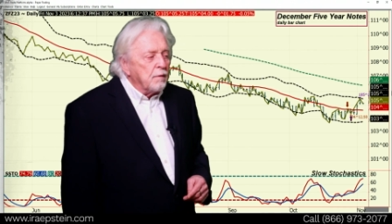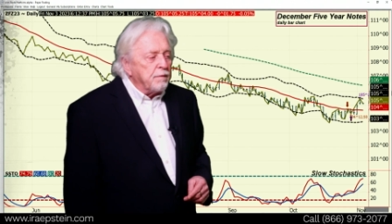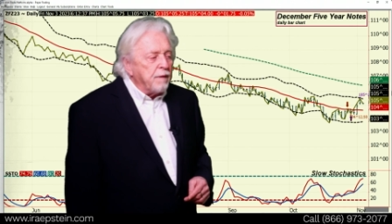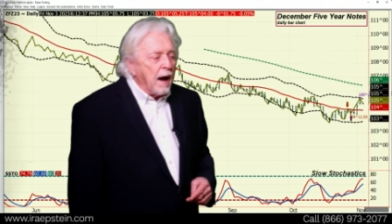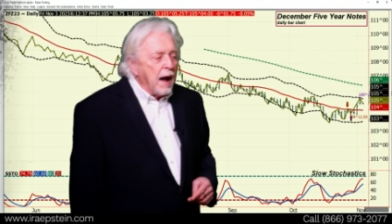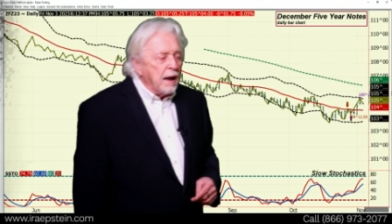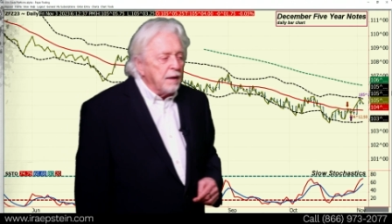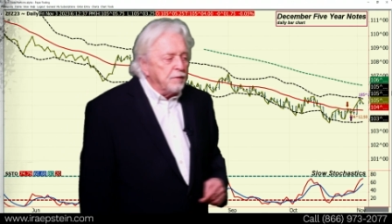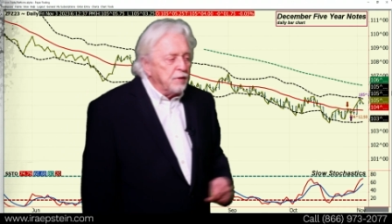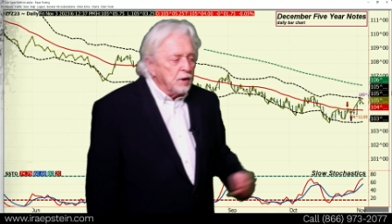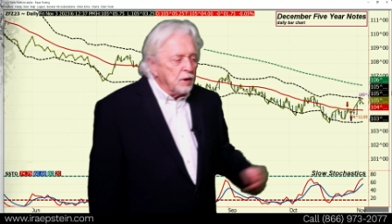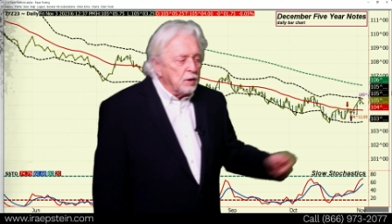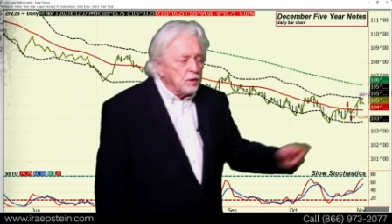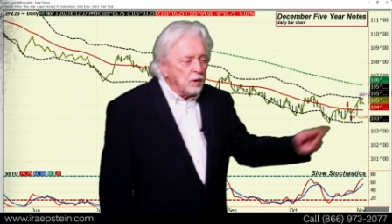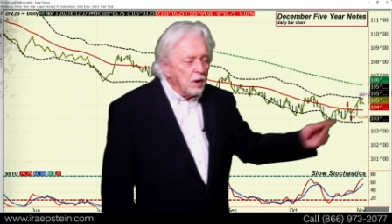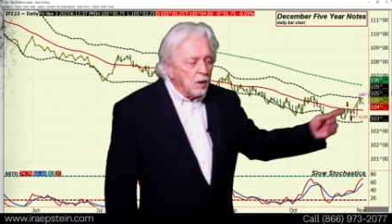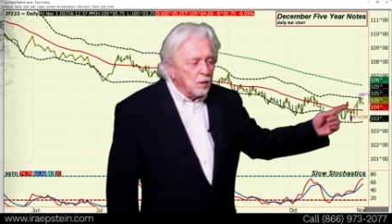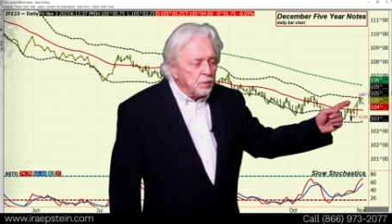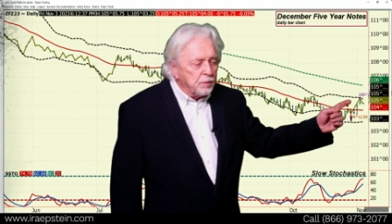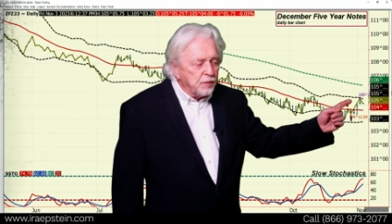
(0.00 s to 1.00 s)
Five year
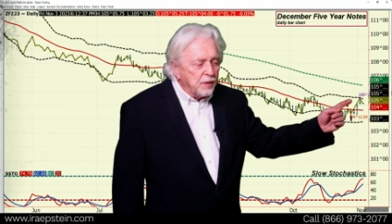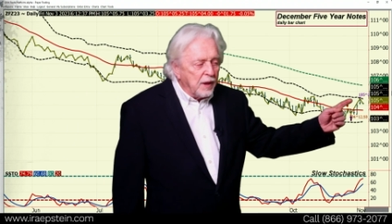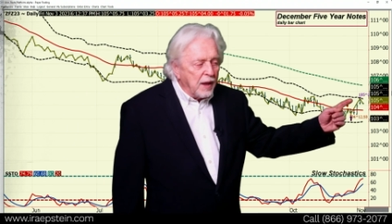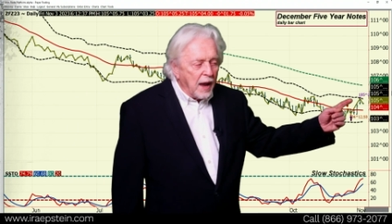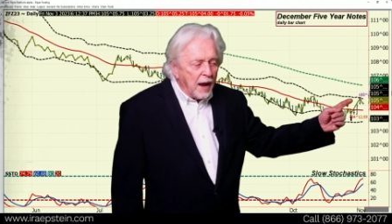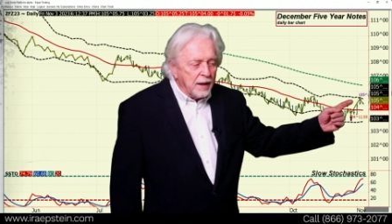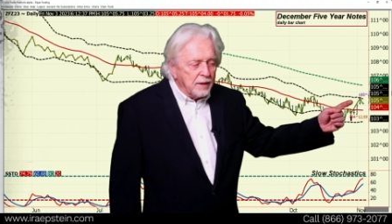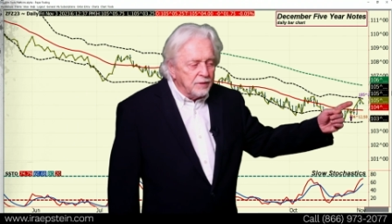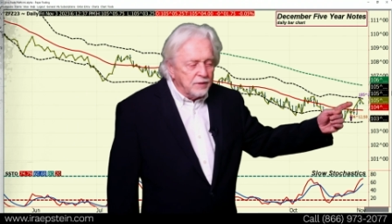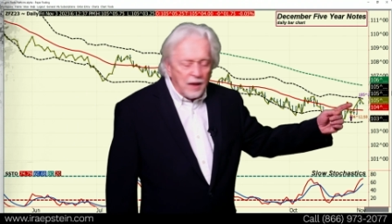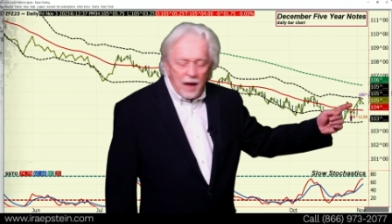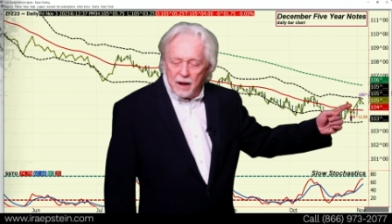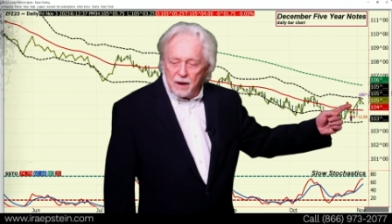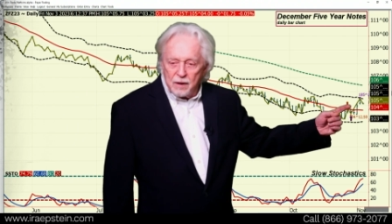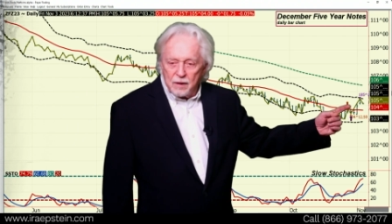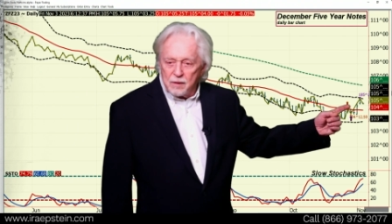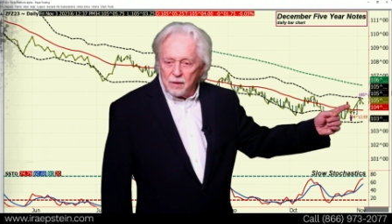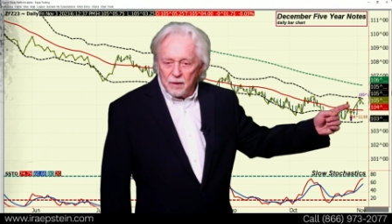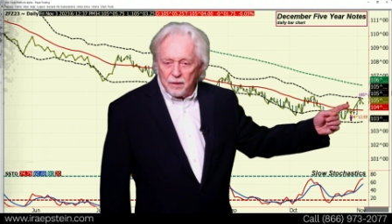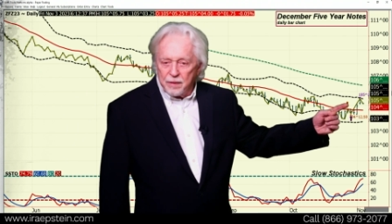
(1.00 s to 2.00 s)
note, the
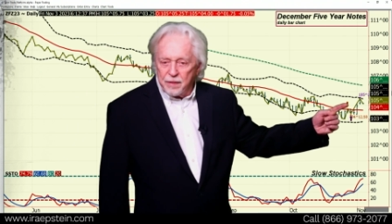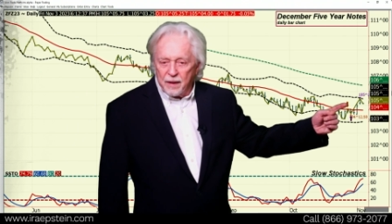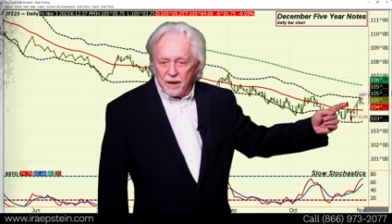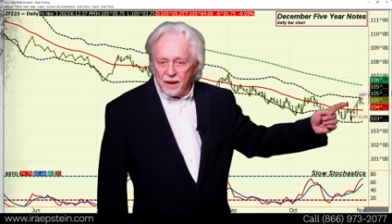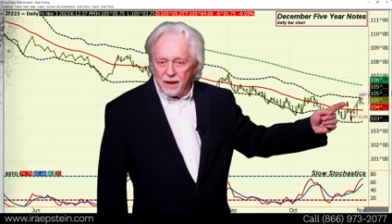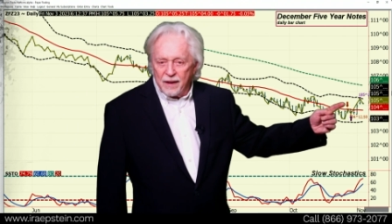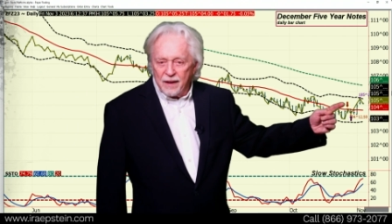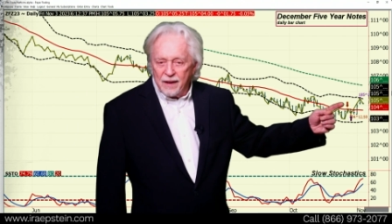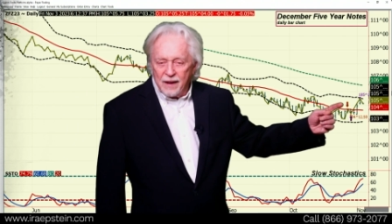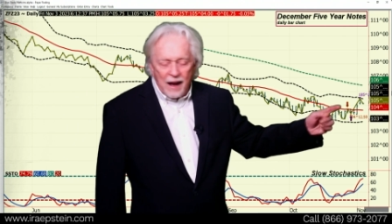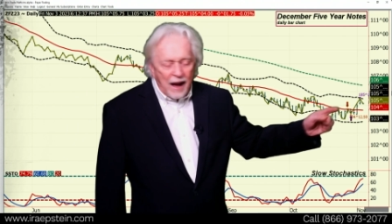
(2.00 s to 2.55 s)
identical thing.